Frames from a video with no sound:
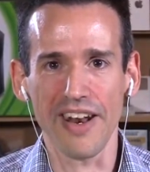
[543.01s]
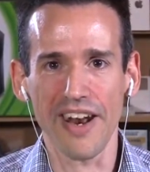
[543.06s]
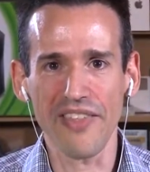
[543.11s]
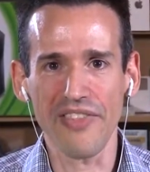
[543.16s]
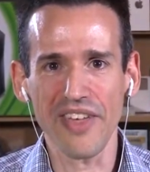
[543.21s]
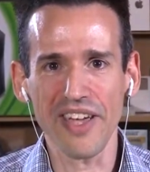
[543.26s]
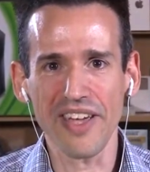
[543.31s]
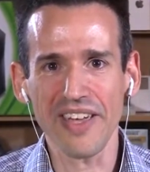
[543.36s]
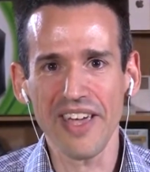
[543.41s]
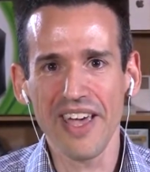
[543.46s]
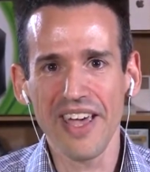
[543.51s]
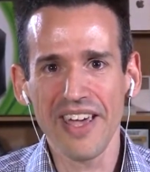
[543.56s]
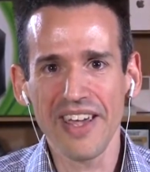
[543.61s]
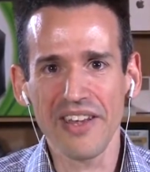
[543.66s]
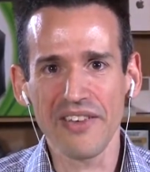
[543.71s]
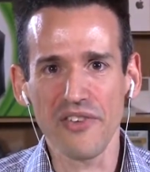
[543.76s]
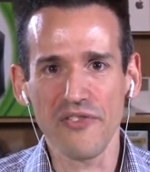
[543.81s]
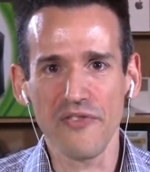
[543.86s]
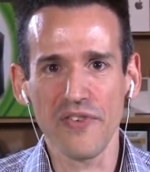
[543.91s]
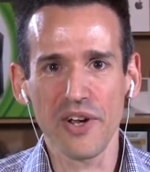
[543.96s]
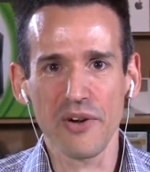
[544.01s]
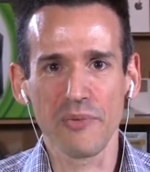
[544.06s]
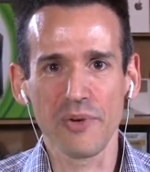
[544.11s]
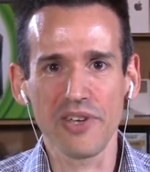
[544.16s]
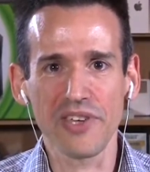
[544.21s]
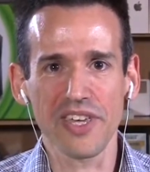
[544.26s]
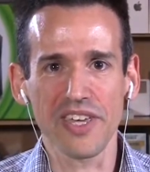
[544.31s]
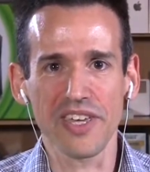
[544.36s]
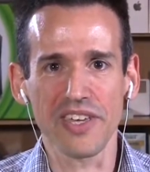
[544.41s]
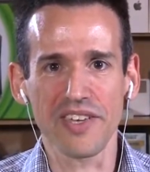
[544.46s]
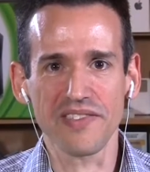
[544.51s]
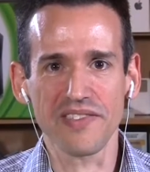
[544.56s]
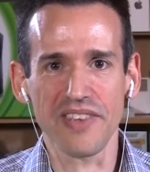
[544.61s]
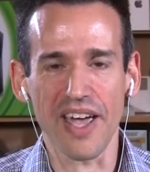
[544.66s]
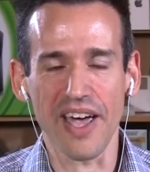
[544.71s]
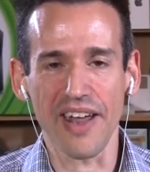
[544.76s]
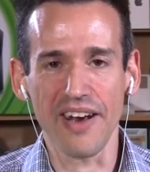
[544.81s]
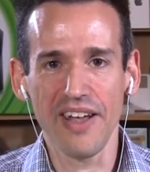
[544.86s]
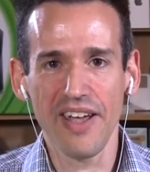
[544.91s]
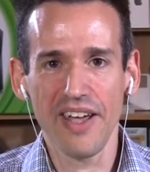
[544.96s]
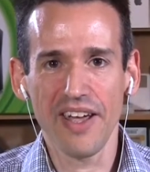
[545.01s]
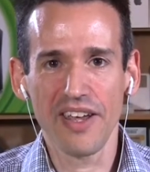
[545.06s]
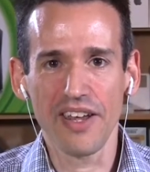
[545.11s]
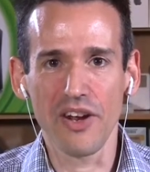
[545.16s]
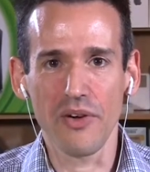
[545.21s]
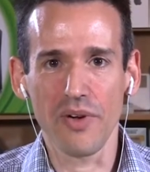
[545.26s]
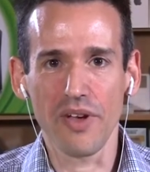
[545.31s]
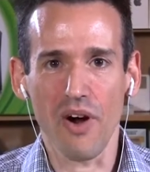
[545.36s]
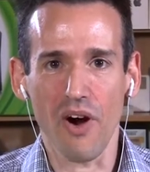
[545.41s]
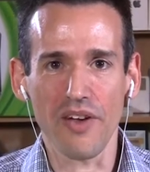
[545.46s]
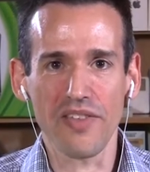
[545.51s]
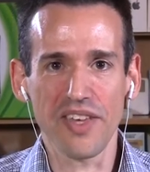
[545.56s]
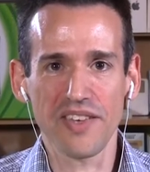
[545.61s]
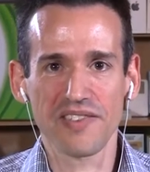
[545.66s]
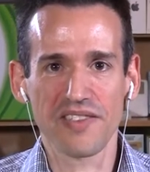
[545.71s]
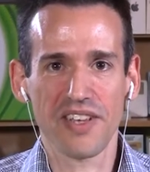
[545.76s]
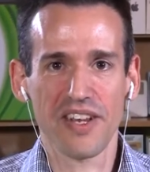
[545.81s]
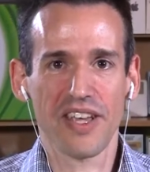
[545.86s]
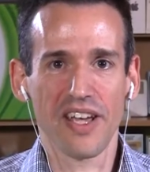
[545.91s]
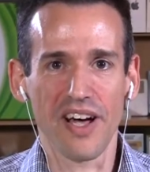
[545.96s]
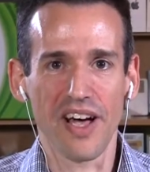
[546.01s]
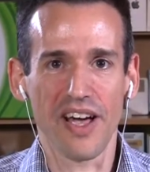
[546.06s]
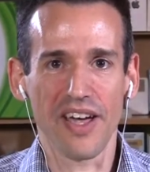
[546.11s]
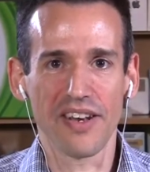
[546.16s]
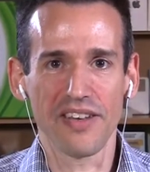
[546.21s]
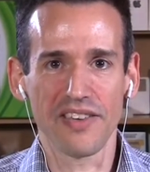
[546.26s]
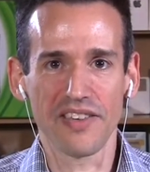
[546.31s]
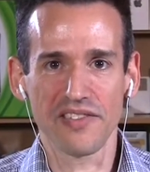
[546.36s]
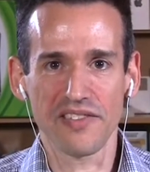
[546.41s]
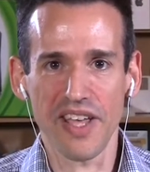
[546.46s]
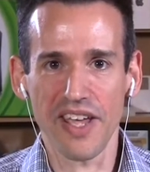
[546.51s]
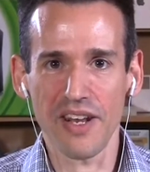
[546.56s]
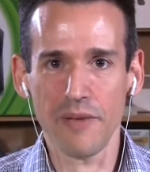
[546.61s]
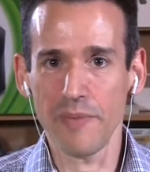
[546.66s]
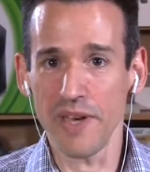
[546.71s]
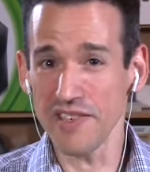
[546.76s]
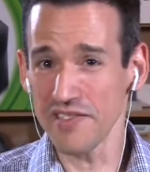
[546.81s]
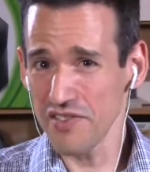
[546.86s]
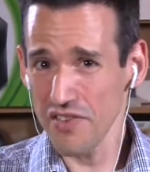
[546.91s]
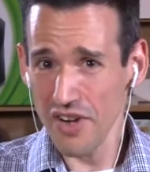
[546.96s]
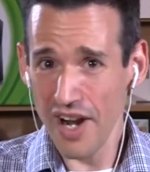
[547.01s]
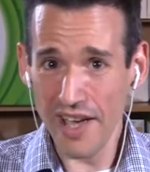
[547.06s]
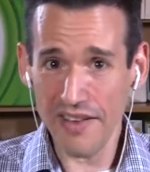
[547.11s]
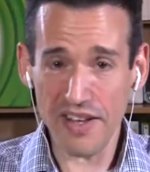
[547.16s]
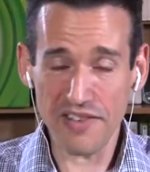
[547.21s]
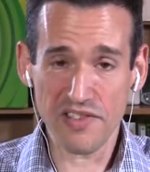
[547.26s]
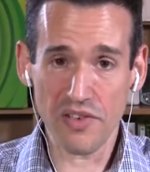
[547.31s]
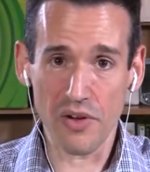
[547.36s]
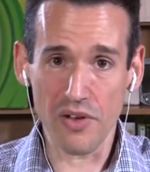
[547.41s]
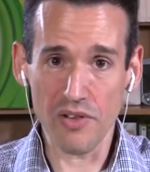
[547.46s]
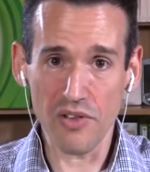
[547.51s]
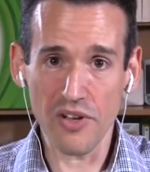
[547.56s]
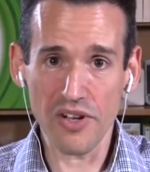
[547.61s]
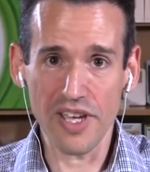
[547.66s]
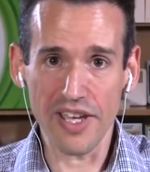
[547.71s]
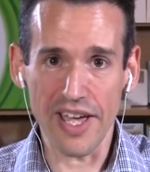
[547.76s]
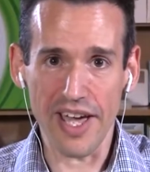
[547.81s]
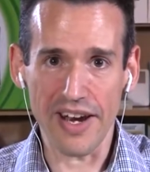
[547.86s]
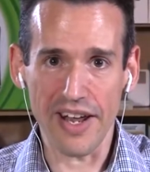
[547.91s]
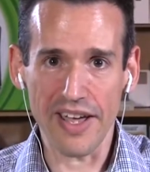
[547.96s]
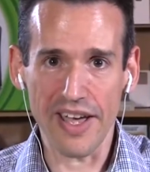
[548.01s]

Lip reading: And I think, the fear really that, are they sitting on this database they're not necessarily looking at?